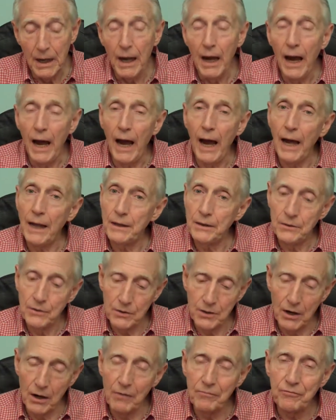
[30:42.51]
And
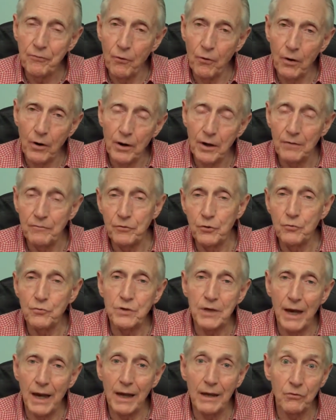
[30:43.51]
therefore, if you
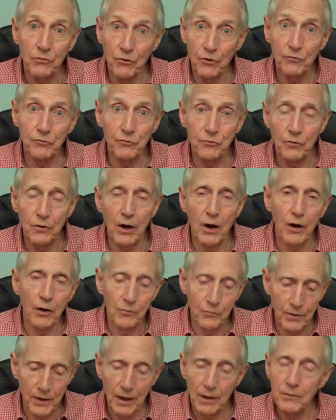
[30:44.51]
take this
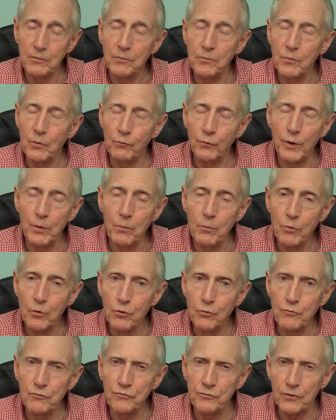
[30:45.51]
drug that
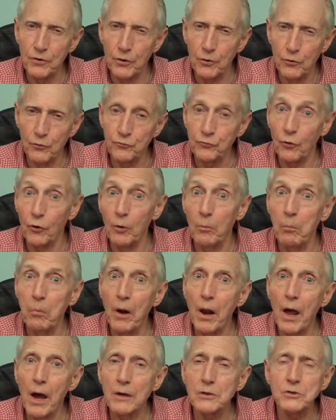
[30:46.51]
removes those or
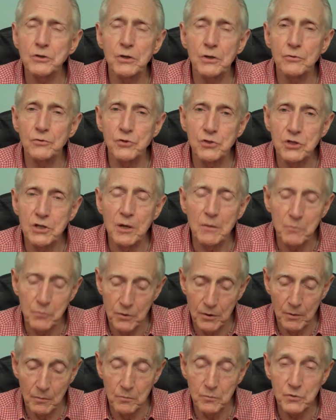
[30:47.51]
blocks those
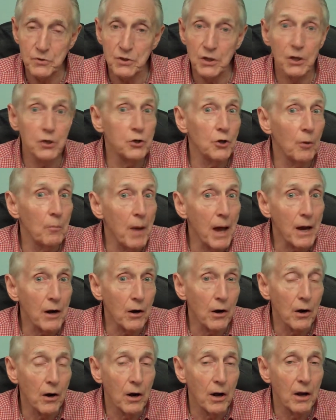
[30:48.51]
symptoms, then you're
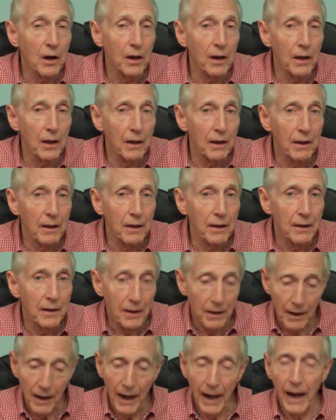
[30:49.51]
better.
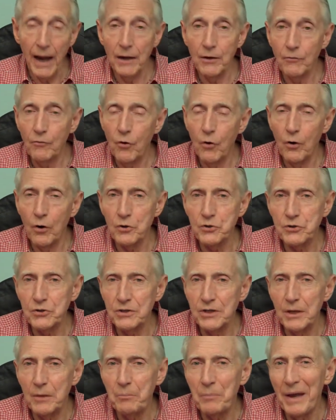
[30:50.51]
And of course,
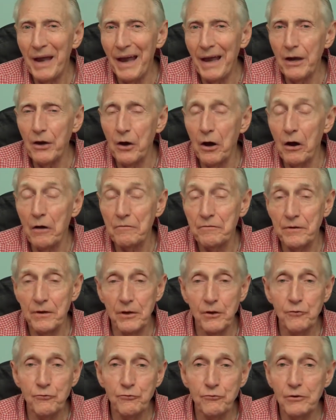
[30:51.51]
the payoff
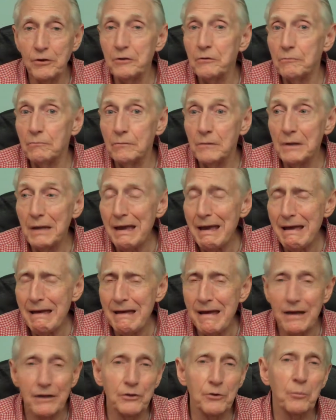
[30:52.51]
is that,
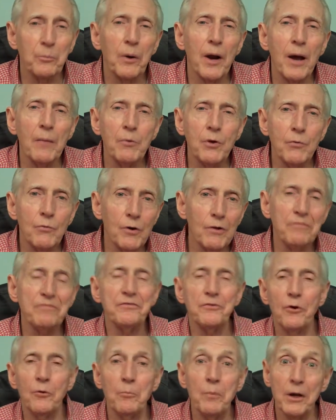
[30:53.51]
yeah, you probably will
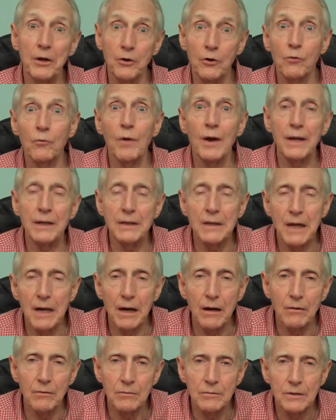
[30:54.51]
feel better right
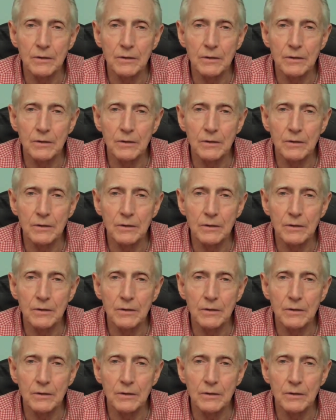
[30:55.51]
now.